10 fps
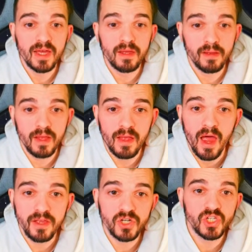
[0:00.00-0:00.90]
the
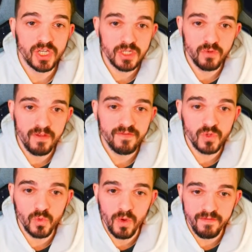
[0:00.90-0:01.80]
higher chance you
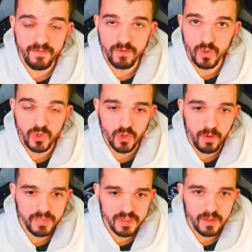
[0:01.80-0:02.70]
have to have good
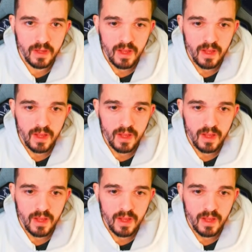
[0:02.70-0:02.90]
drops.